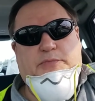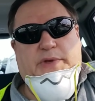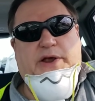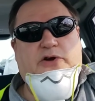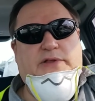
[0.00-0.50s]

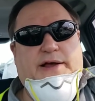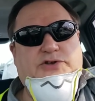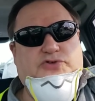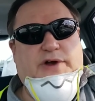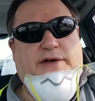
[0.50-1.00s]
Airline
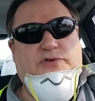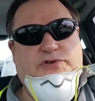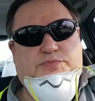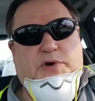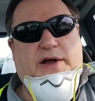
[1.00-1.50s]
travel is
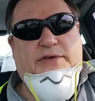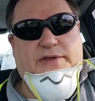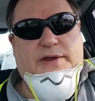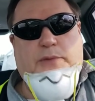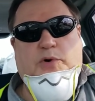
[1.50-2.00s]
probably the
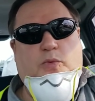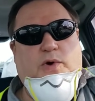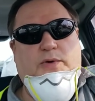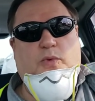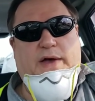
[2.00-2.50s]
number
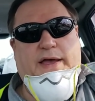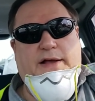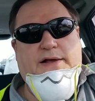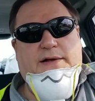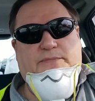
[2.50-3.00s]
one way
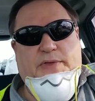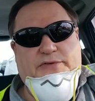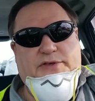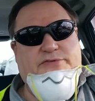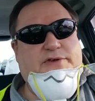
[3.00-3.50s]
that
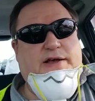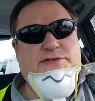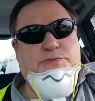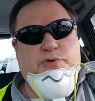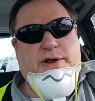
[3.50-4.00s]
this got
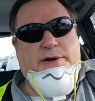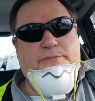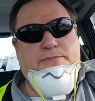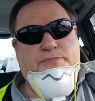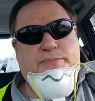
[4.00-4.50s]
spread,
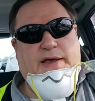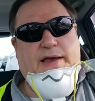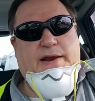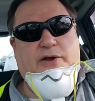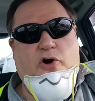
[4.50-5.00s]

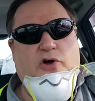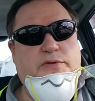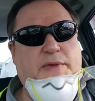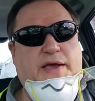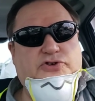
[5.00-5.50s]
and all the
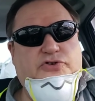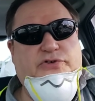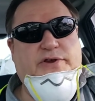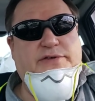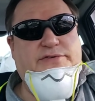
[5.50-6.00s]
major
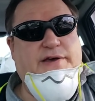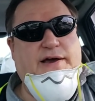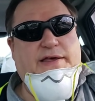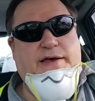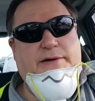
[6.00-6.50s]
cities got
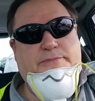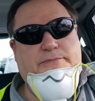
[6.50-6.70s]
hit.